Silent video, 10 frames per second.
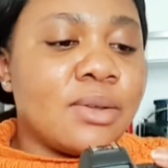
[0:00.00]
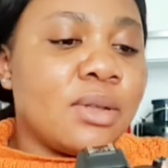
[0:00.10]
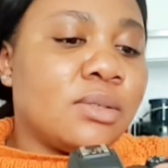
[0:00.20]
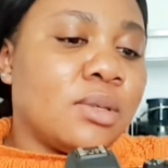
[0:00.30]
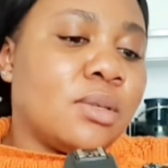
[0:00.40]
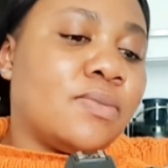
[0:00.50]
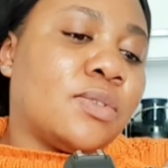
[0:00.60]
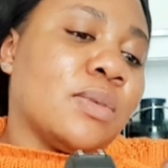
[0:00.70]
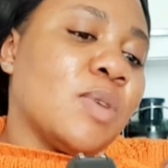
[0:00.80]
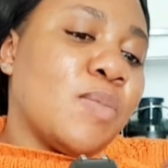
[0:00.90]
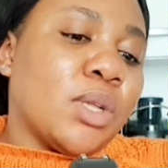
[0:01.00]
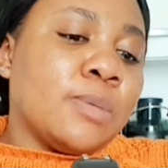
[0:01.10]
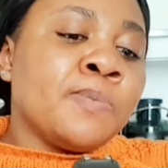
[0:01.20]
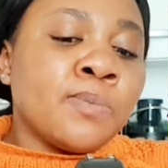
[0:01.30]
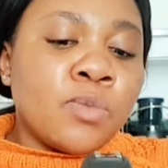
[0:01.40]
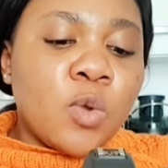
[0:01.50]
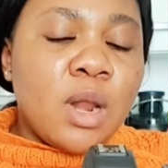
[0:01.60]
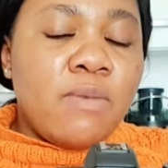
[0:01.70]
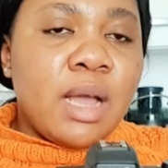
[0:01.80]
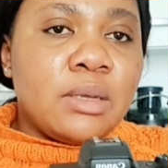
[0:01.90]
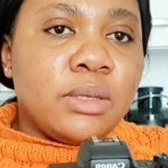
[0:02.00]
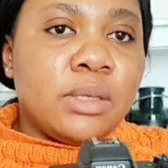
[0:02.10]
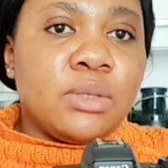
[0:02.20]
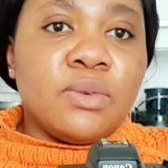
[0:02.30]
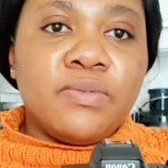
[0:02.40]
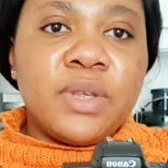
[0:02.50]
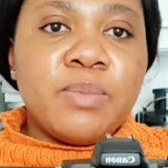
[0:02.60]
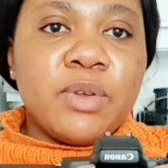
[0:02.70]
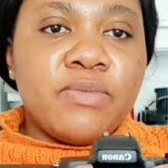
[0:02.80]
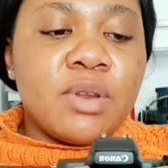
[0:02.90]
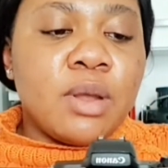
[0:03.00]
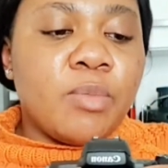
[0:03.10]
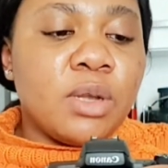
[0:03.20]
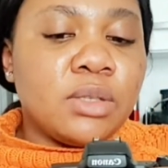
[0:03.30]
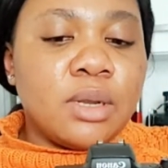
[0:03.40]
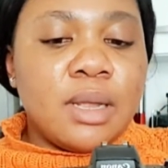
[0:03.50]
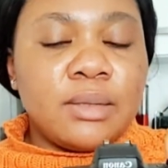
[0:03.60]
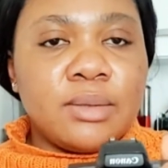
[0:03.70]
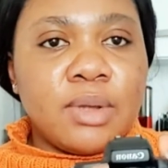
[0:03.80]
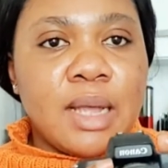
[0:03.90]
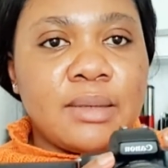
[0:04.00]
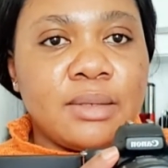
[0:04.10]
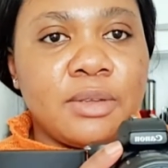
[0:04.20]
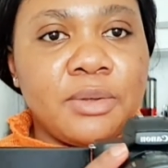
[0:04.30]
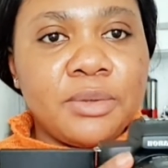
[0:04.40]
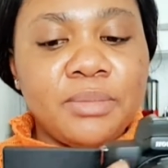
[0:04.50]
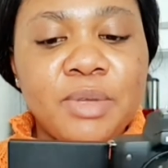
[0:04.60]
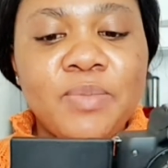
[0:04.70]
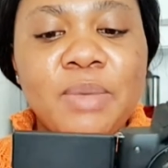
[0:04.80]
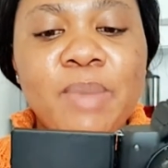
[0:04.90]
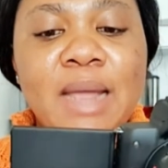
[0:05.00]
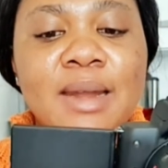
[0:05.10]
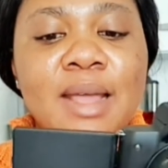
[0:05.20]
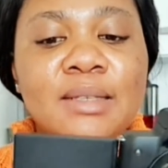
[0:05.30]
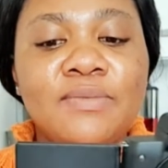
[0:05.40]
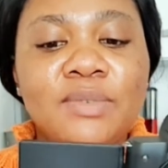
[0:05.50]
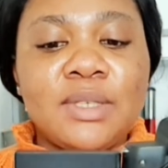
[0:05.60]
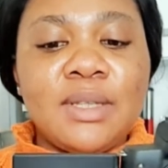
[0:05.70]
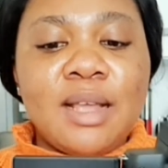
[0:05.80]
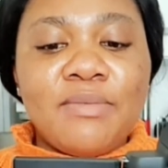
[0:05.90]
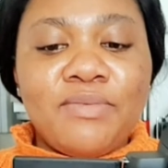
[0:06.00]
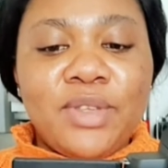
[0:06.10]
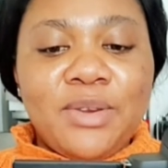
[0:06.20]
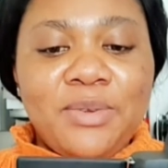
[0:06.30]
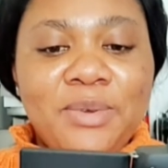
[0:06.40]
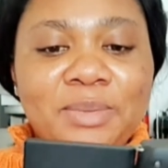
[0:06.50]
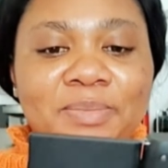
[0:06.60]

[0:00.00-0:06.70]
to give to me, but whenever I use it to film a video, I'm going to let you guys know. Maybe my next sit down video.